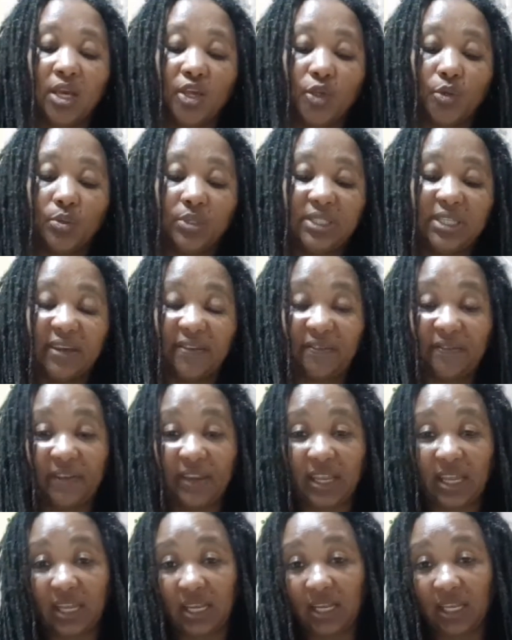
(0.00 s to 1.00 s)
you
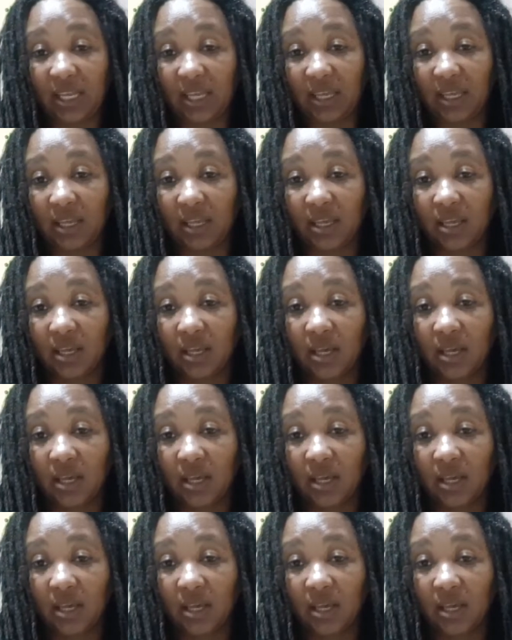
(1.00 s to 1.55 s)
definitely